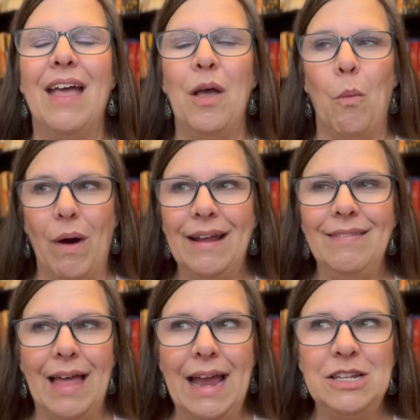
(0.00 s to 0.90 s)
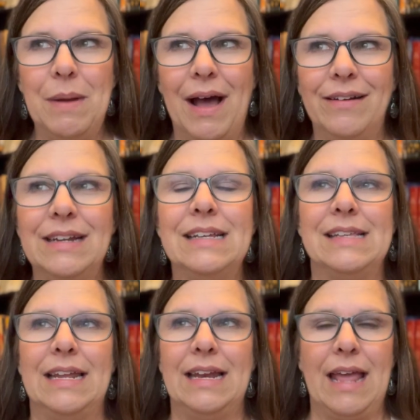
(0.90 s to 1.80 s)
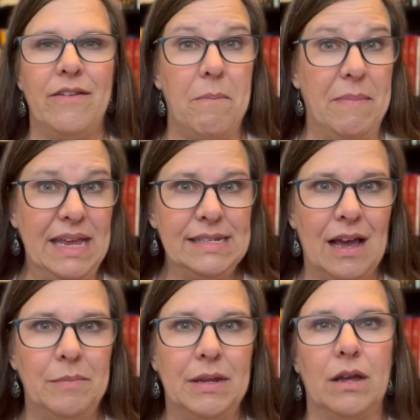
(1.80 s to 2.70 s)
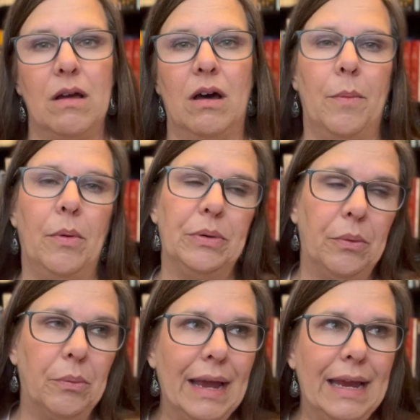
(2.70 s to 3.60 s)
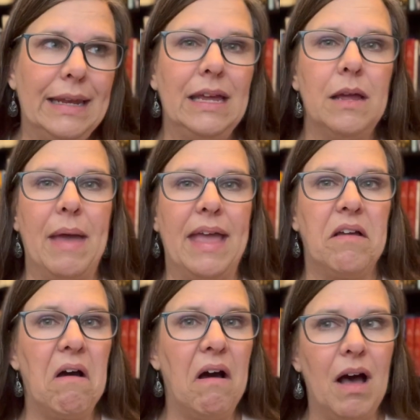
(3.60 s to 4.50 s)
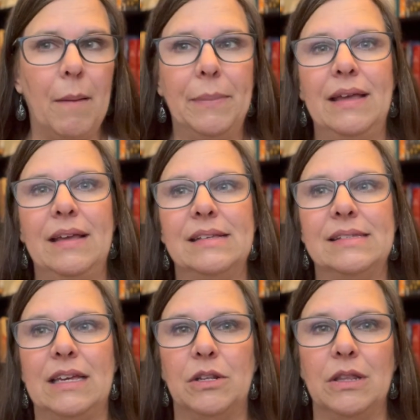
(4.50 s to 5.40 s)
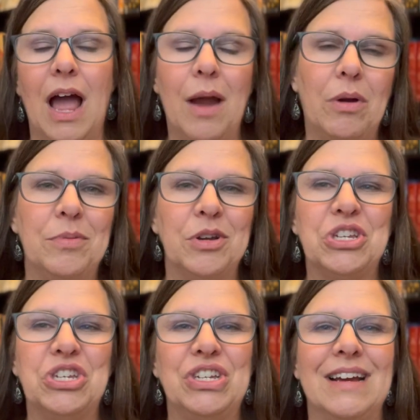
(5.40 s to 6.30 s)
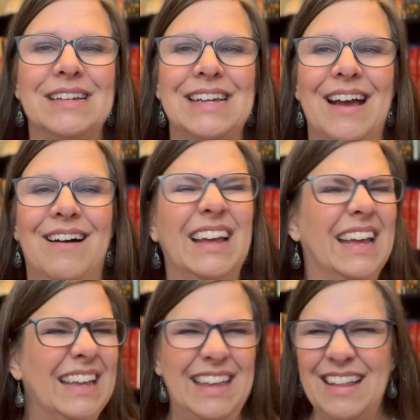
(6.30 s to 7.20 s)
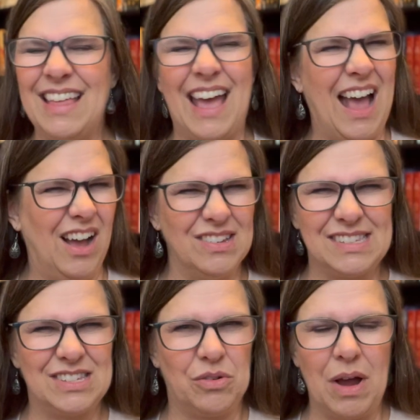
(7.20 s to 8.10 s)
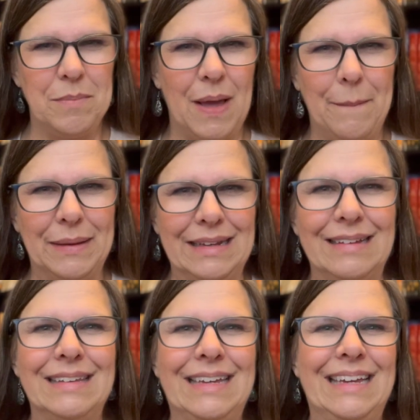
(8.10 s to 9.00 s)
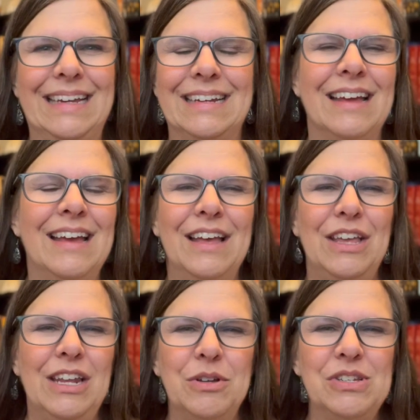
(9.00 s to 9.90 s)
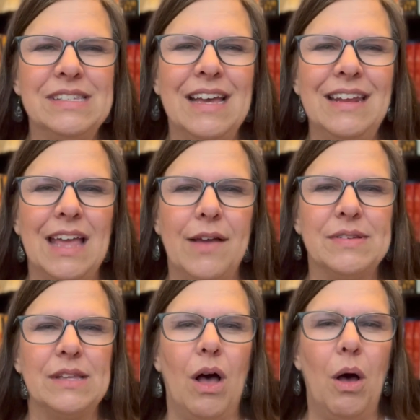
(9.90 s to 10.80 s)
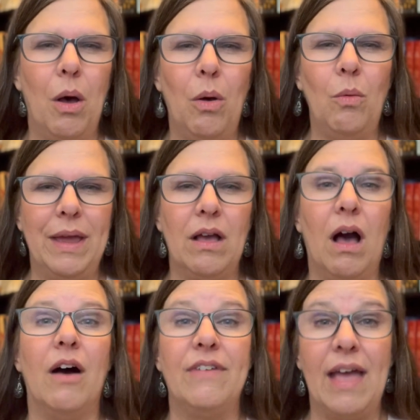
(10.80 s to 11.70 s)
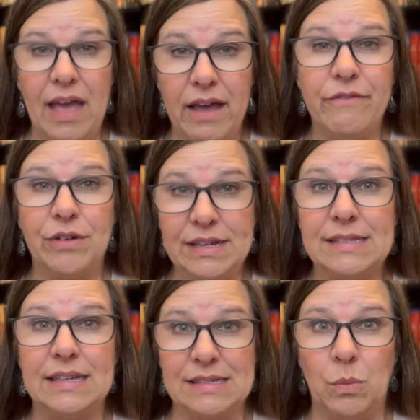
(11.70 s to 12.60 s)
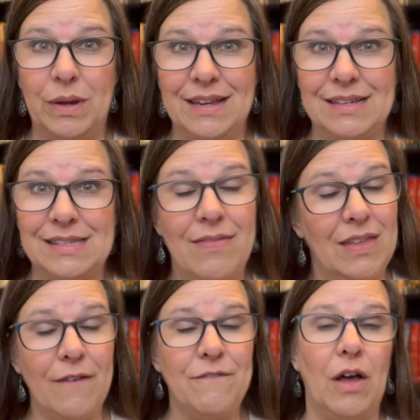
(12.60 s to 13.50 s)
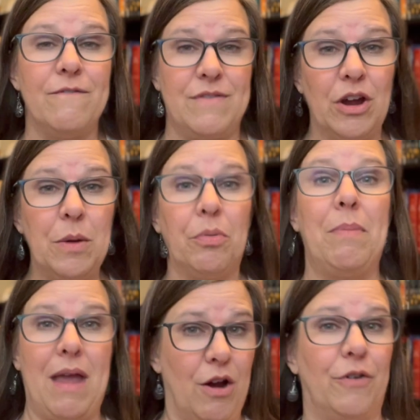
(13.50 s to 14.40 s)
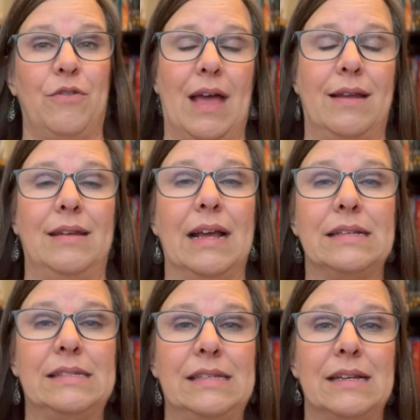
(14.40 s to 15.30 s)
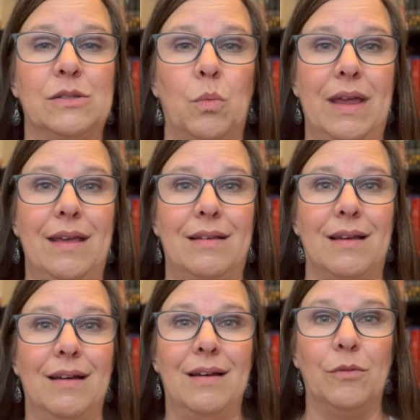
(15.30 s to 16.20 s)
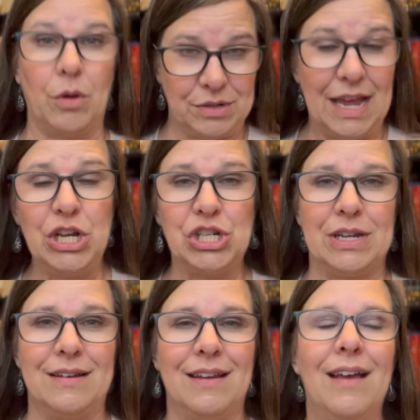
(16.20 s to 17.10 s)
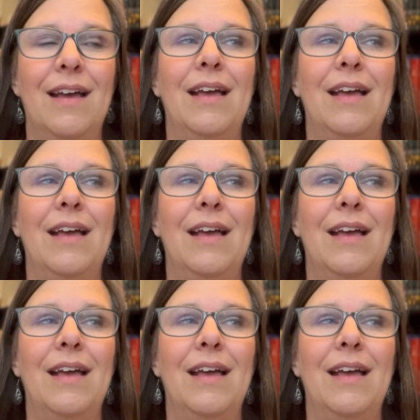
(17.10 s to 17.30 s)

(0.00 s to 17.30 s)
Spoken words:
What I liked about it is that it gave me time to get caught up on grading, make copies, get library books checked out, get the house scrubbed up and clean. It just kind of gave us a whole week off every 6 weeks. And then I felt very prepared for that next 6-week rotation.